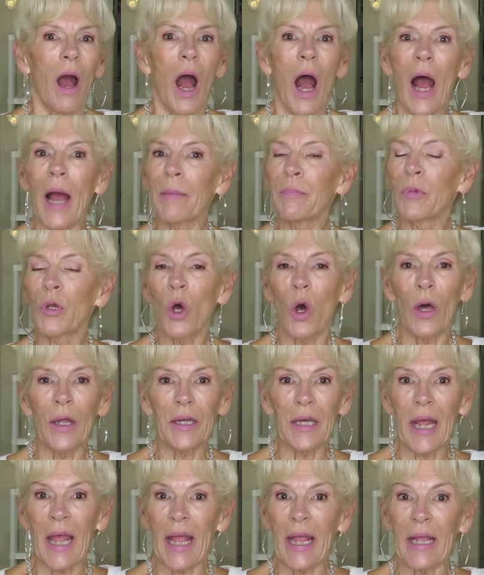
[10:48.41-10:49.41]
I'm
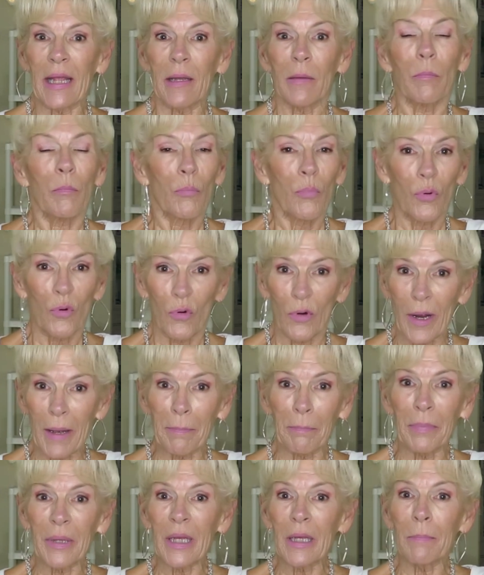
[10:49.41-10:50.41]
not a
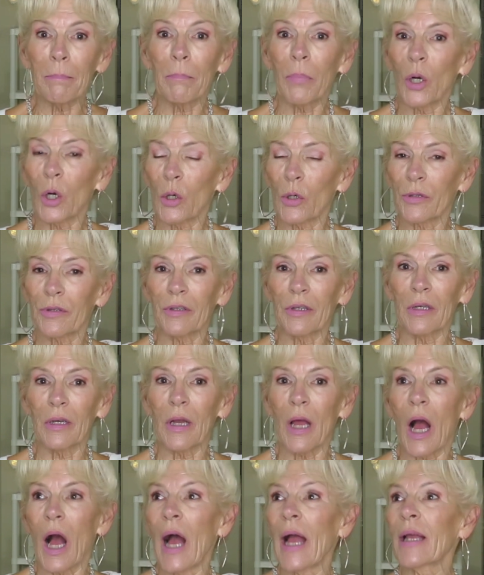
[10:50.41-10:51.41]
preppy
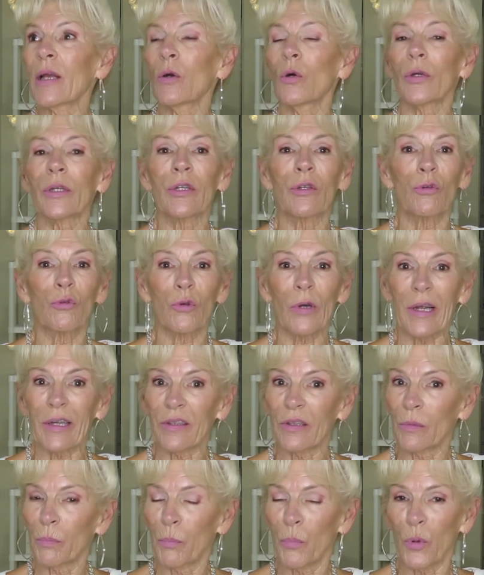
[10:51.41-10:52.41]
person. I couldn't
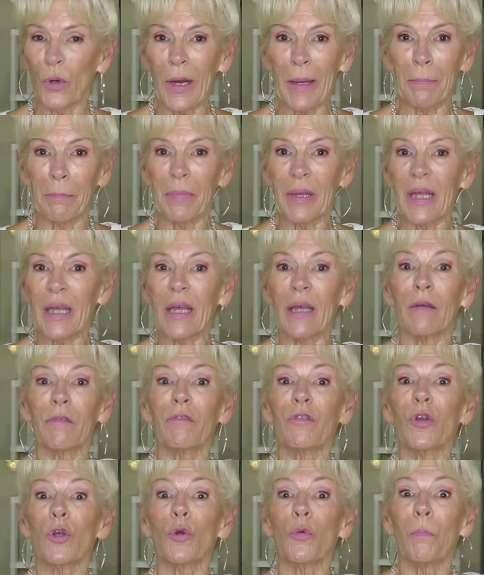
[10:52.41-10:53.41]
dress preppy if
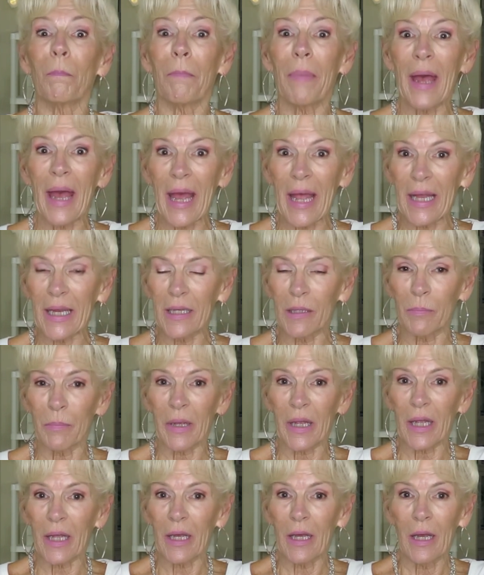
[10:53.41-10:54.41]
you paid
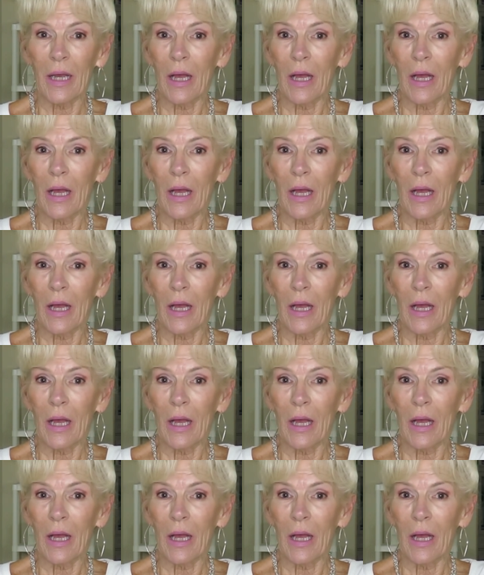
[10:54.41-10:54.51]
me.